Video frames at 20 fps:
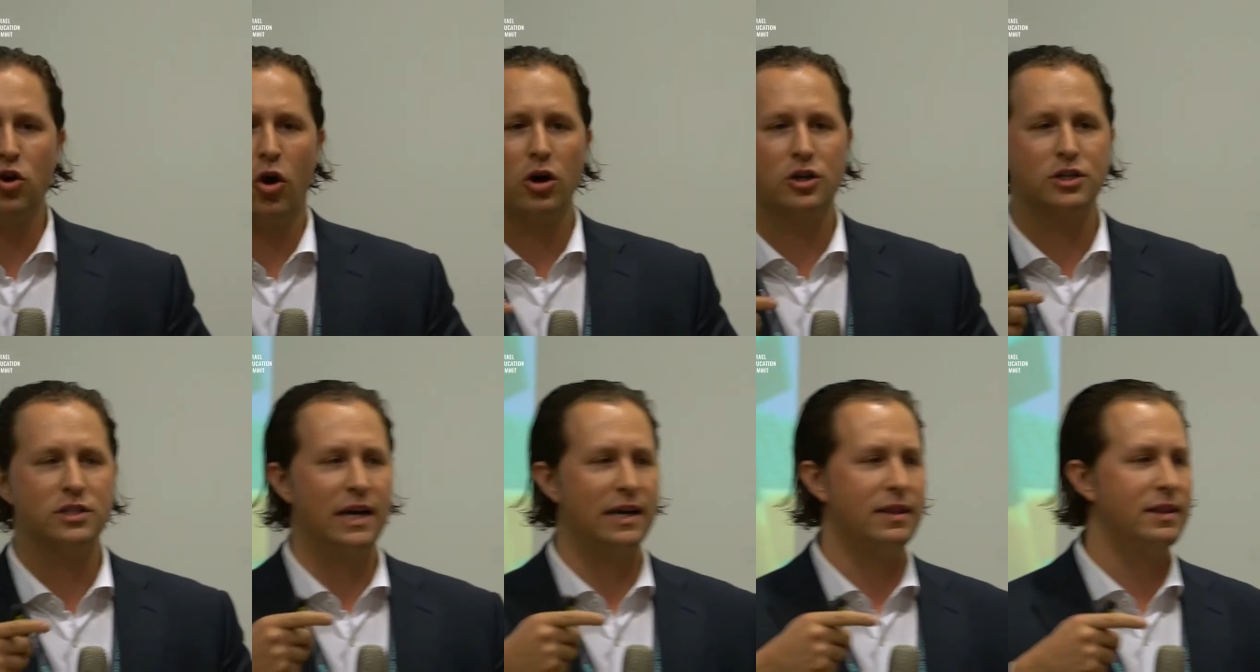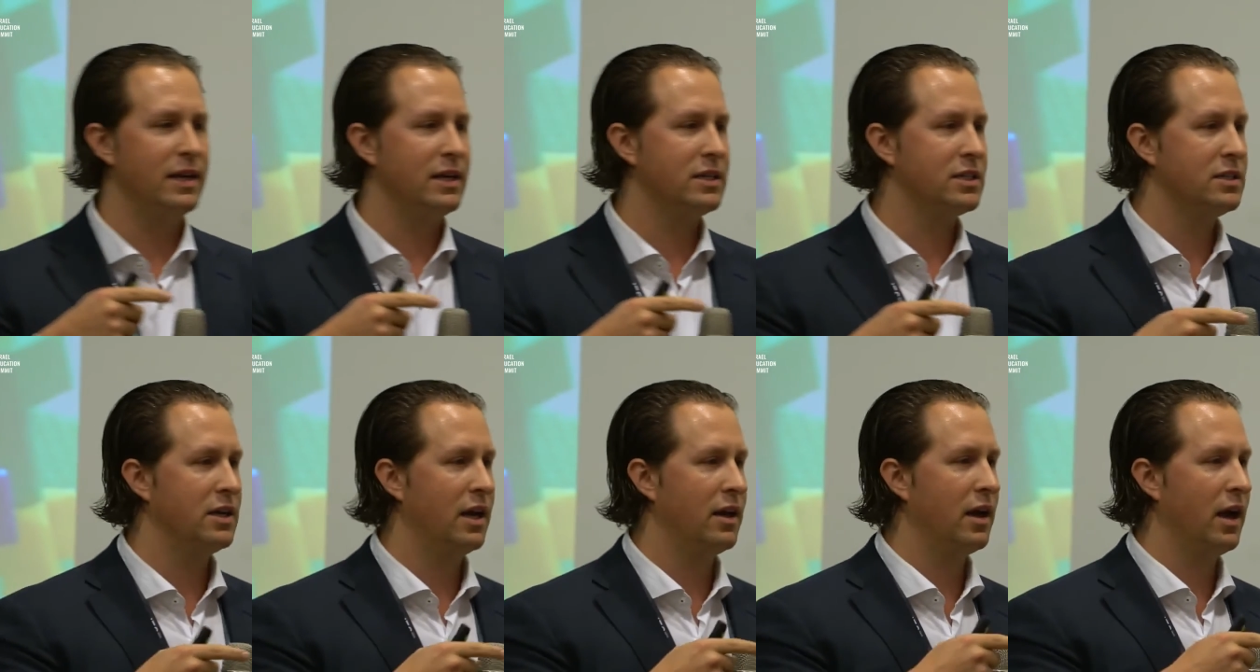talks like
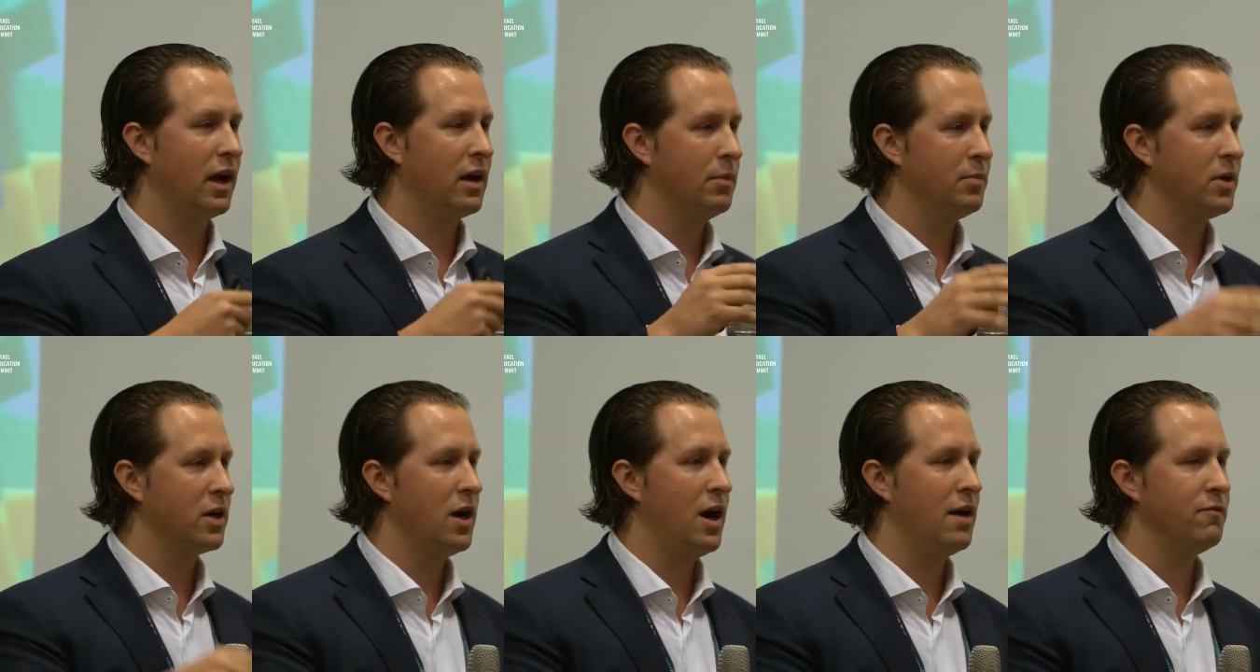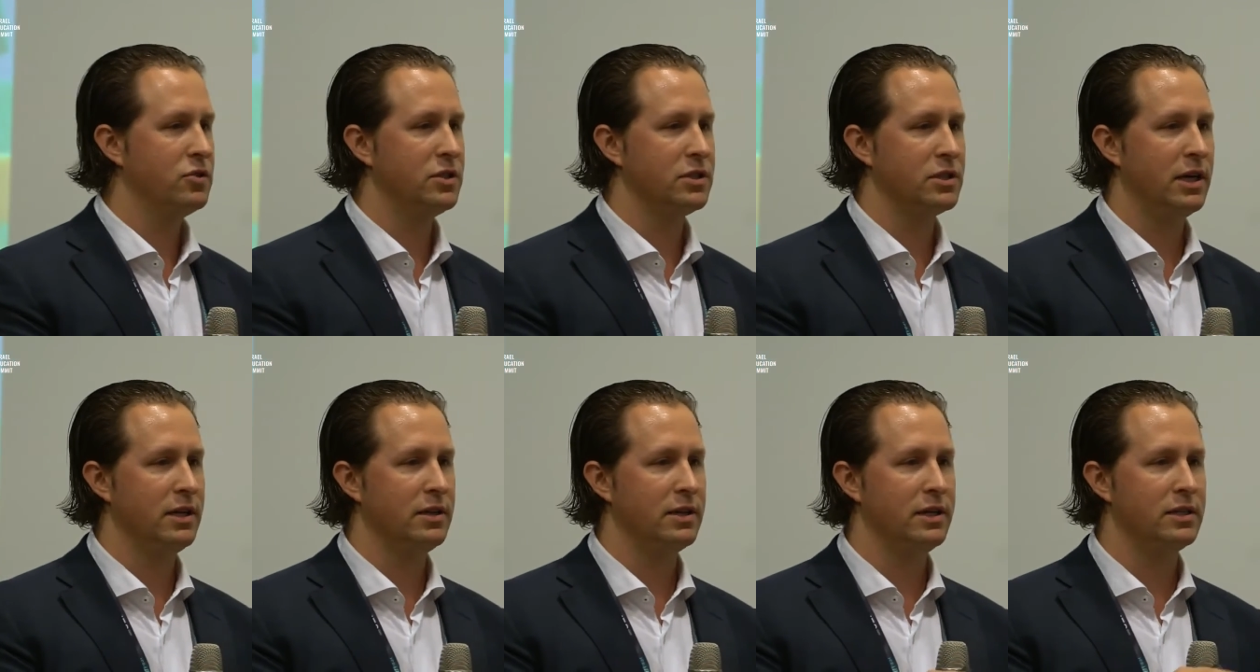this, and I come to
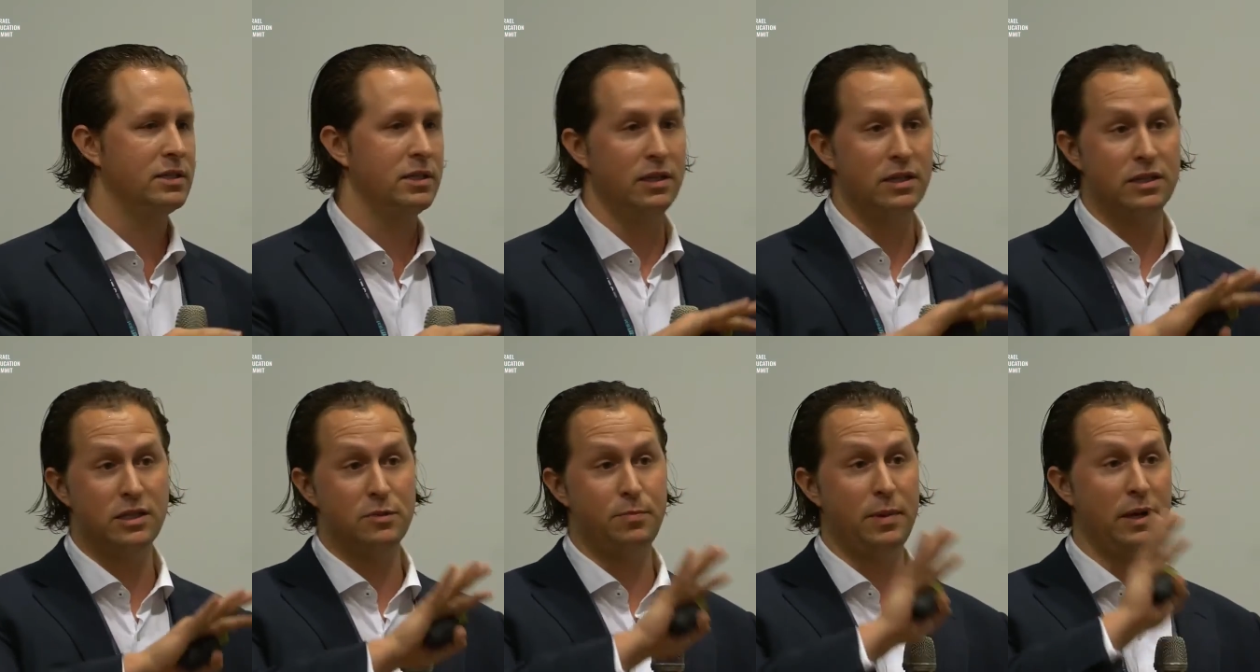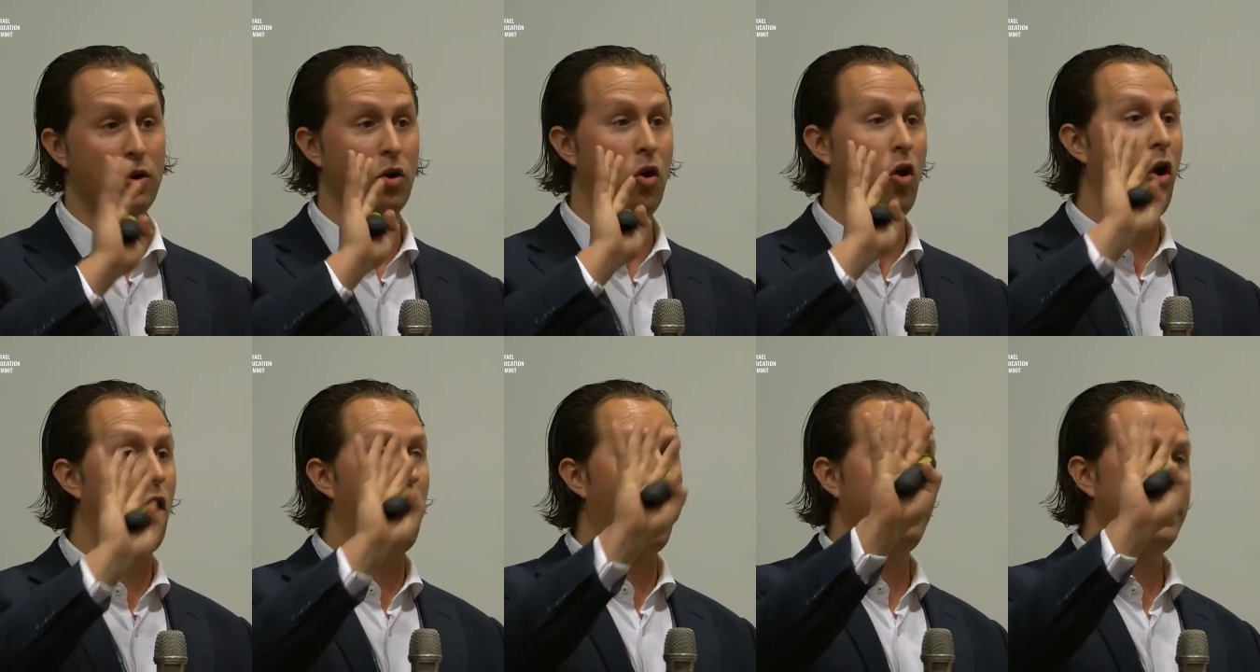conferences like this, and this has been,
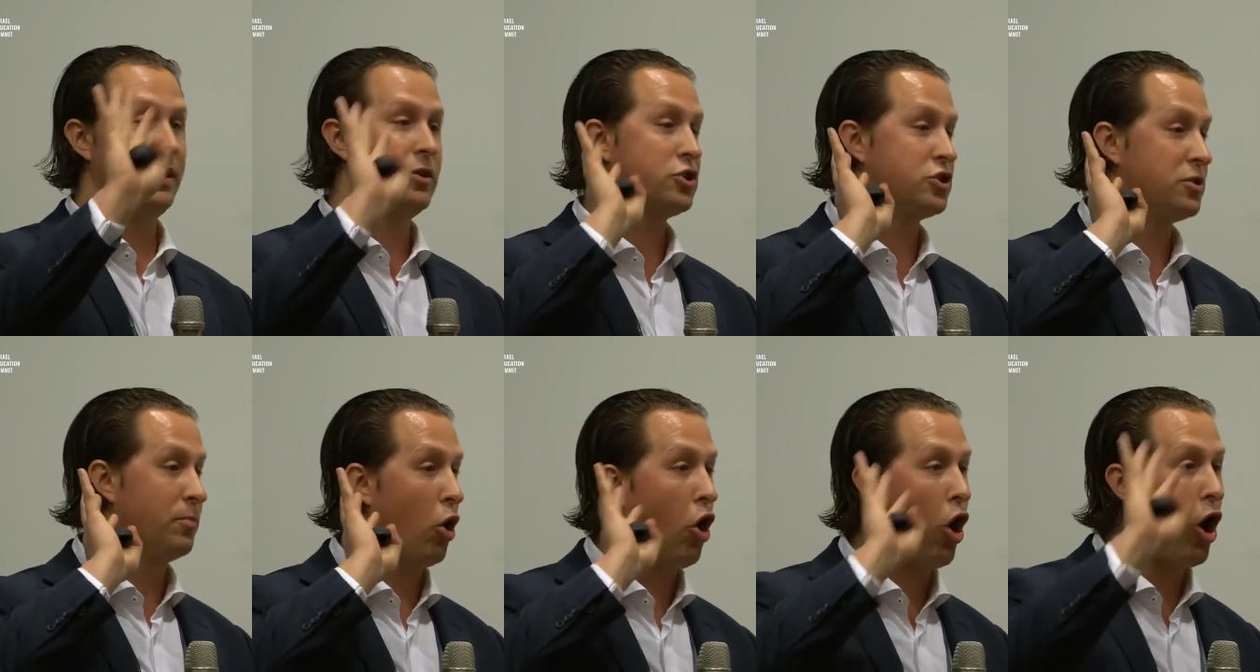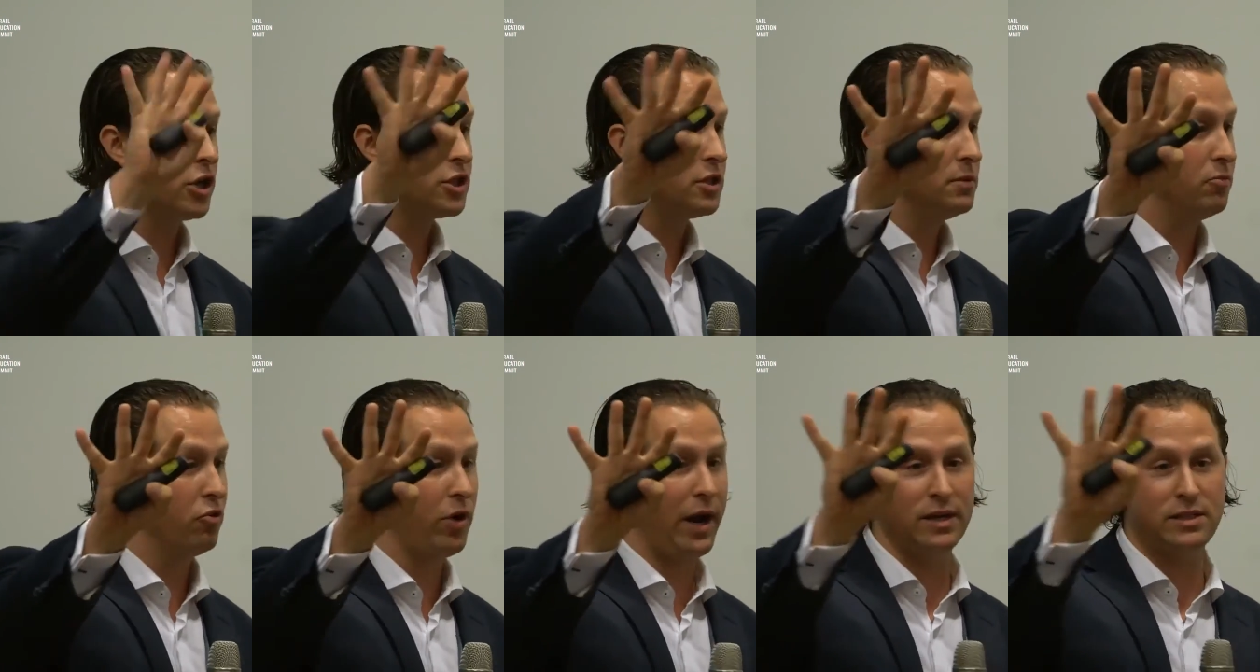there's some
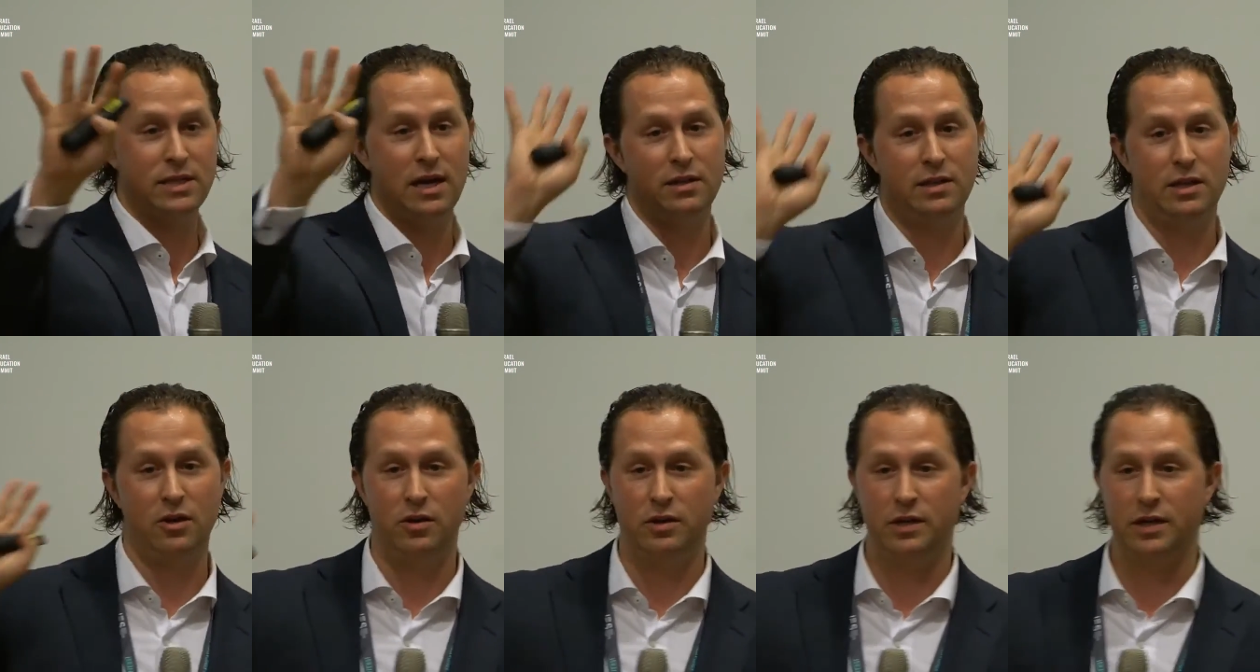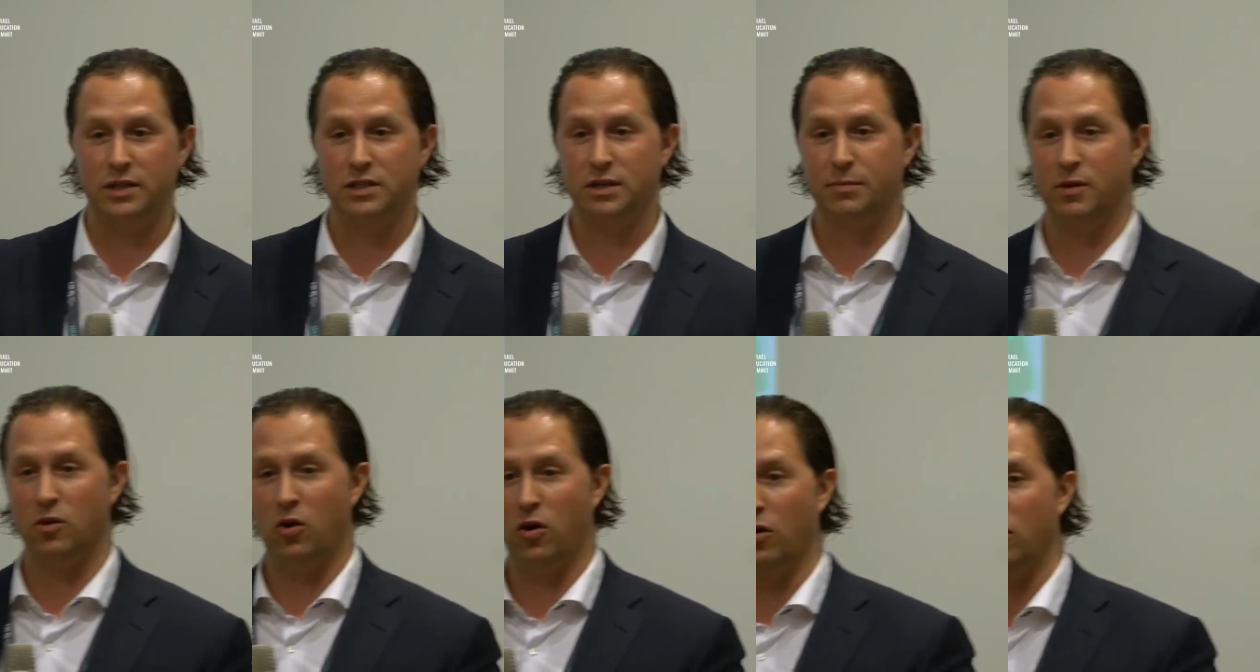awesome brands out there in the
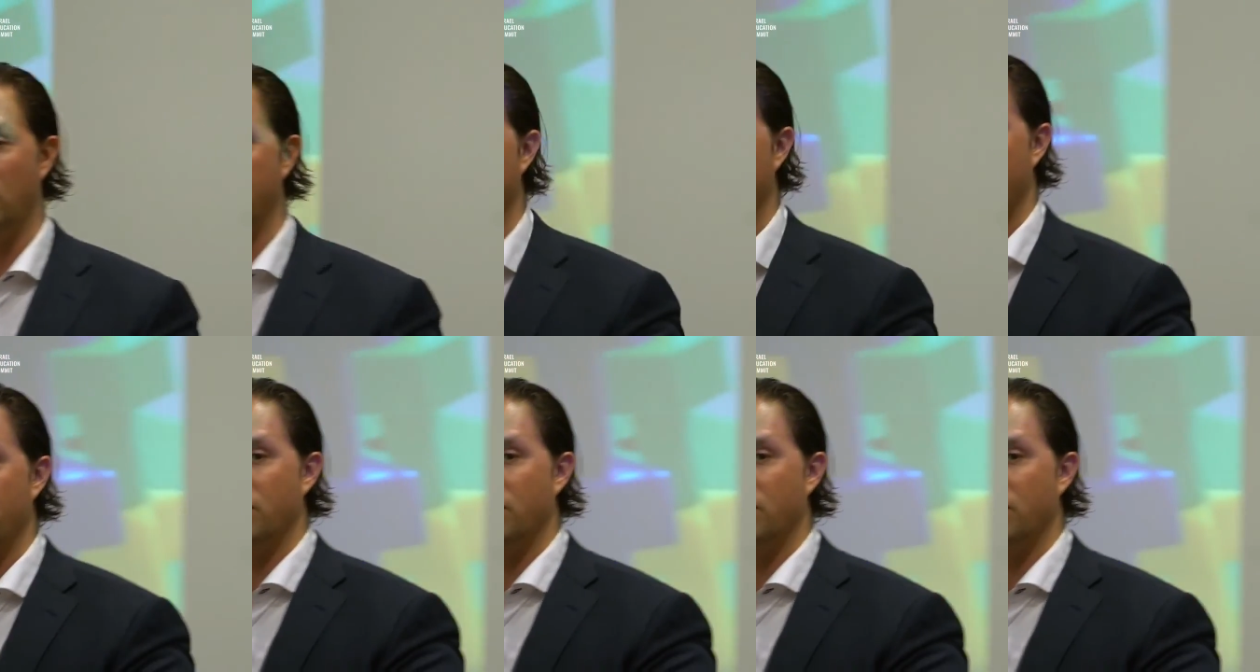exhibit hall.